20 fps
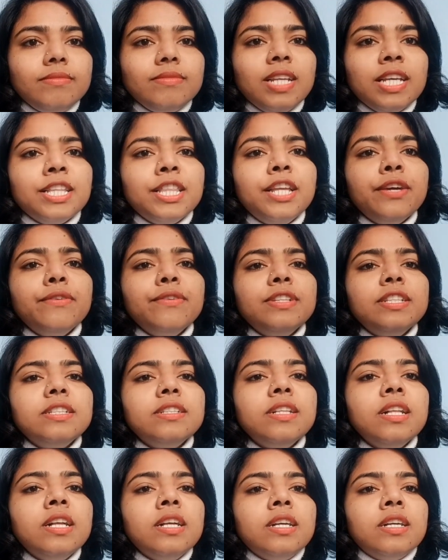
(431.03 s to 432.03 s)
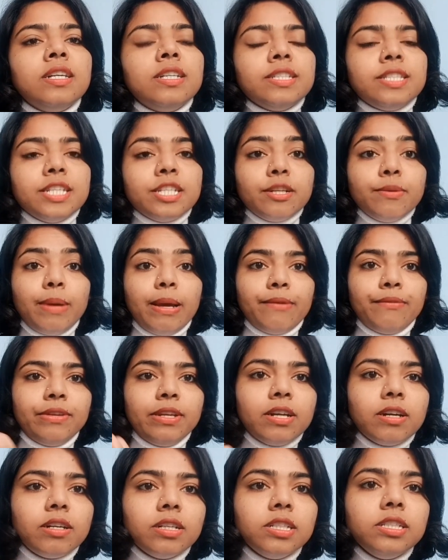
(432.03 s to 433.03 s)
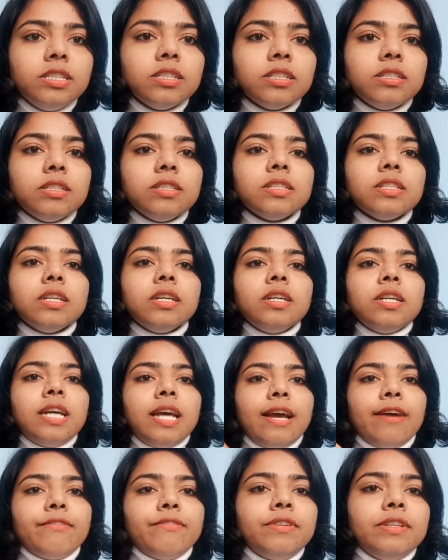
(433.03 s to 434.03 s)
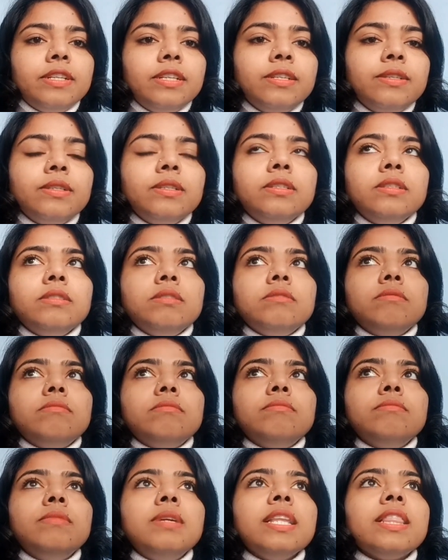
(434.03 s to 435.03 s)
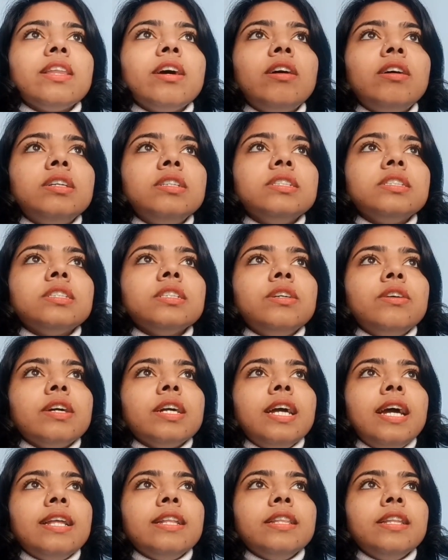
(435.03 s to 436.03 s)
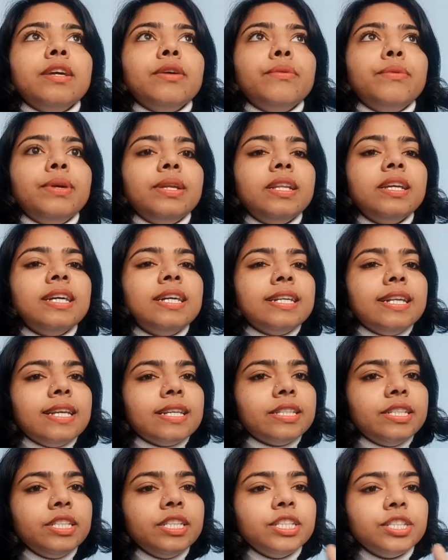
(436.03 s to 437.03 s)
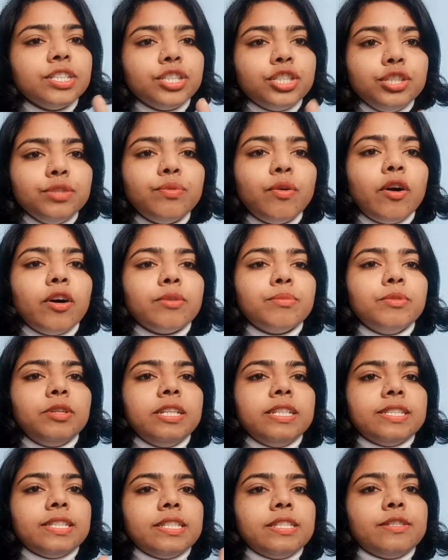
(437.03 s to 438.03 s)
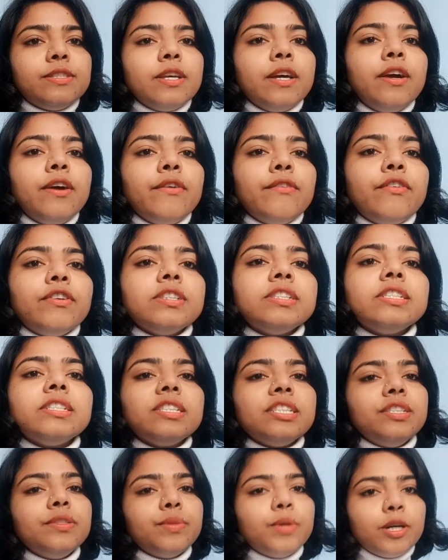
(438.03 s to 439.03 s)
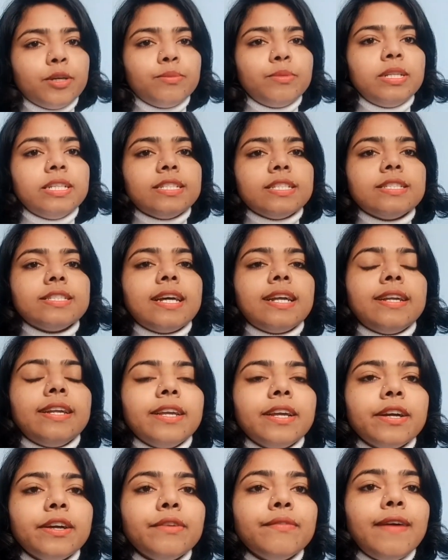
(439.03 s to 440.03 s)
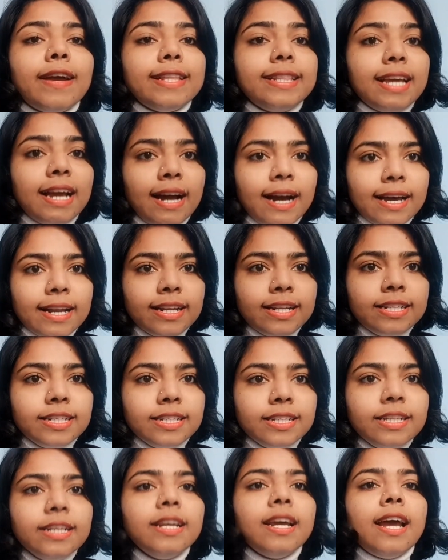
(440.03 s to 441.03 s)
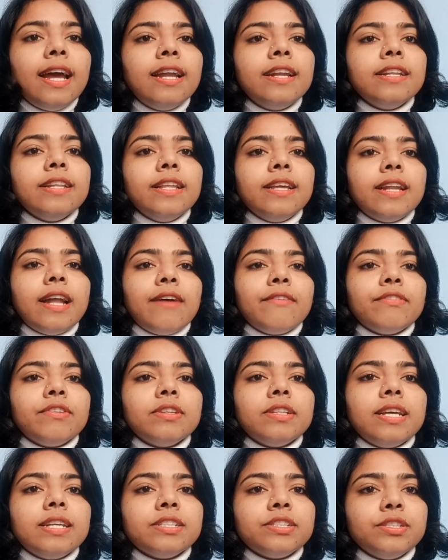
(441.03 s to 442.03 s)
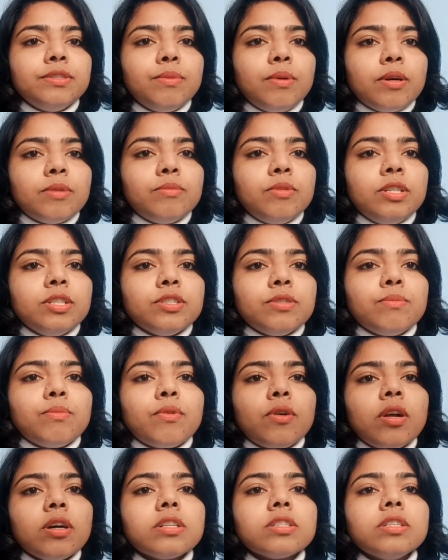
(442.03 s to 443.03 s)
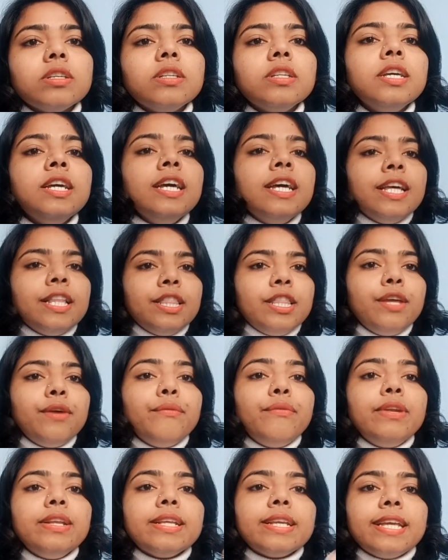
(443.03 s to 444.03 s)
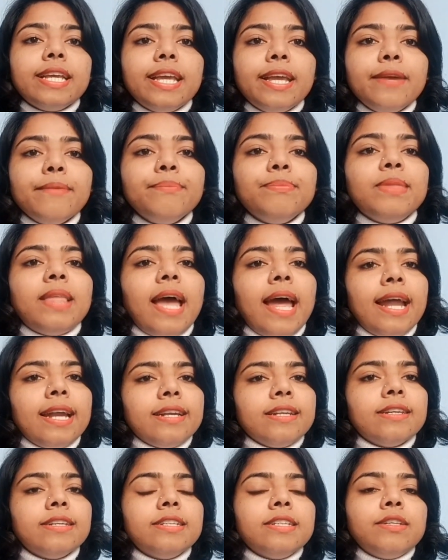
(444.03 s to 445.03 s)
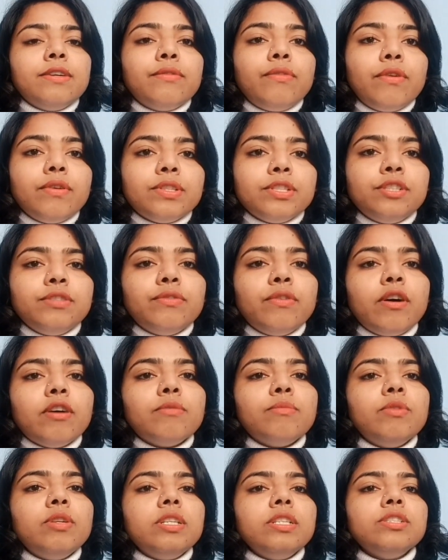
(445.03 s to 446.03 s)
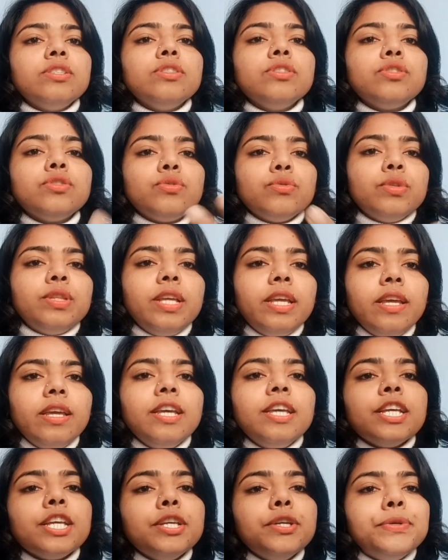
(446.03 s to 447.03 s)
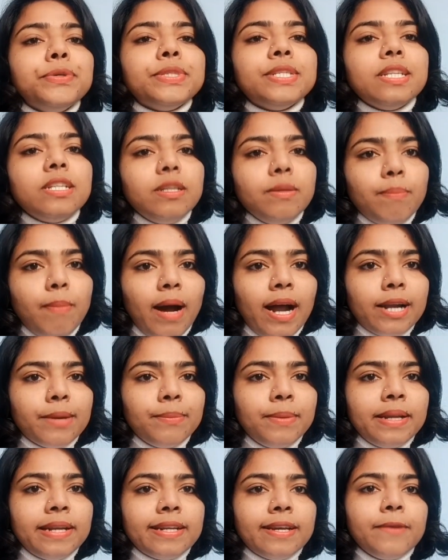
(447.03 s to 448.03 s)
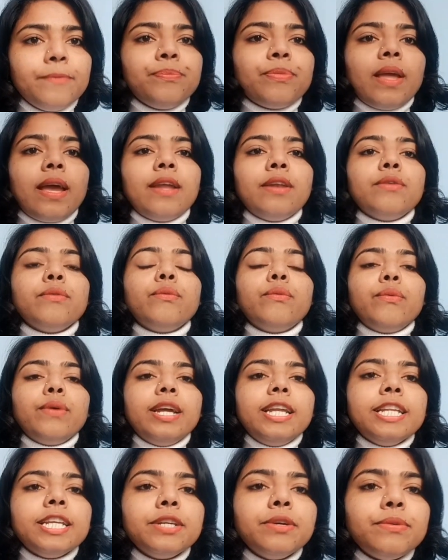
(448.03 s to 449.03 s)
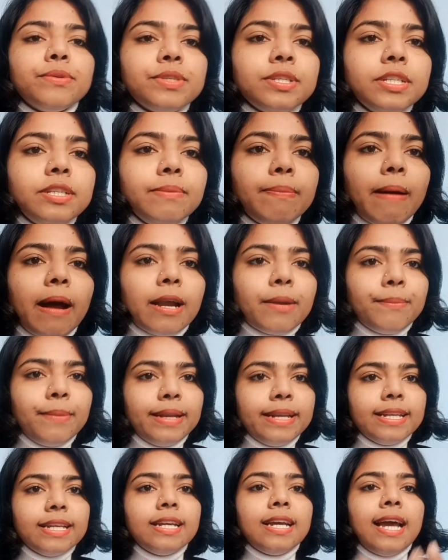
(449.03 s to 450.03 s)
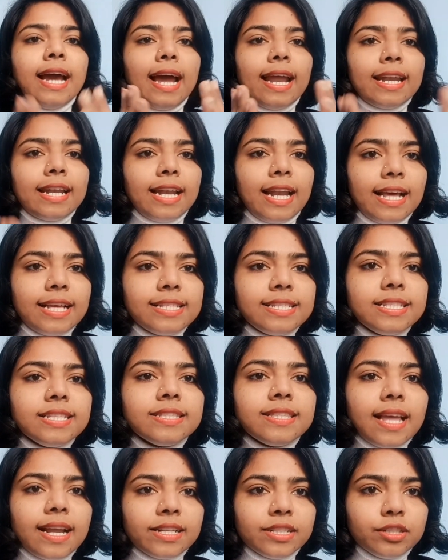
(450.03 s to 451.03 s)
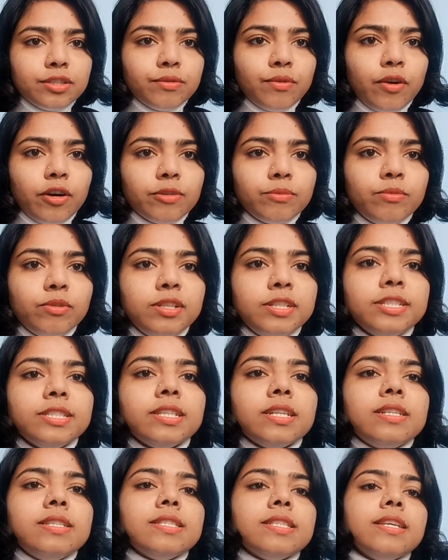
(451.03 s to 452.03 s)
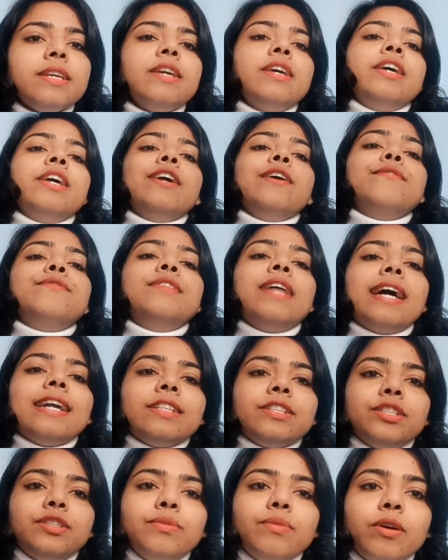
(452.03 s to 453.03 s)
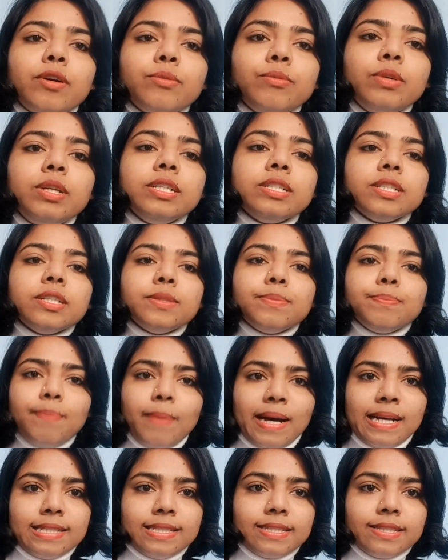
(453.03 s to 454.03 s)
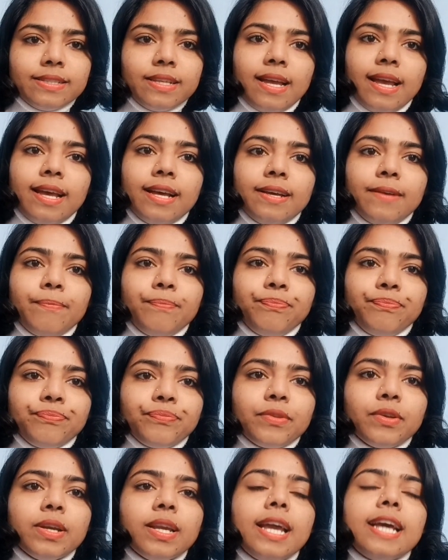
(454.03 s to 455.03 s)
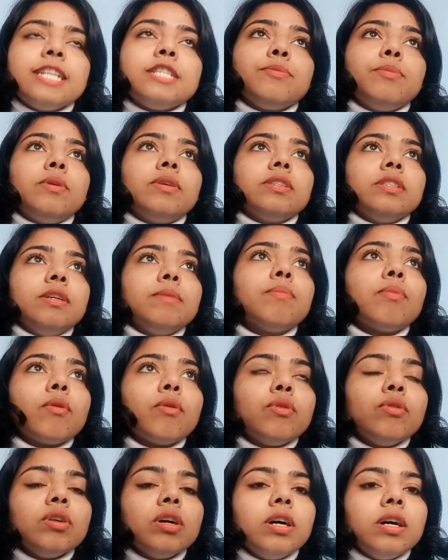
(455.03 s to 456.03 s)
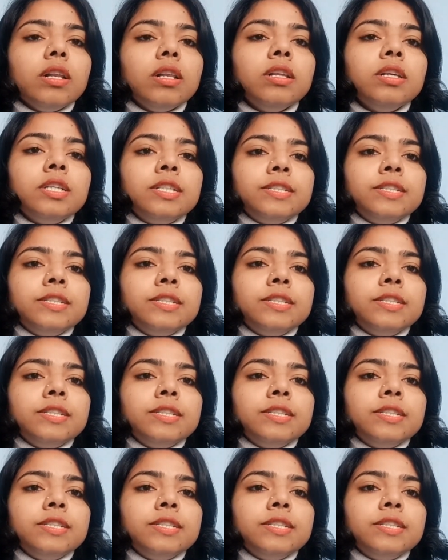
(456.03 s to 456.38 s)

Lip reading: they will set up every conditions, every methods. Okay, and they will take the 3 formulations. First 3 formulations are taken by the R&D, and then after that 3 formulation production, they will give that for 3 formulations to the QC department. And when QC department analyzes that 3 formulations, if that 3 formulations pass, okay, as per their protocol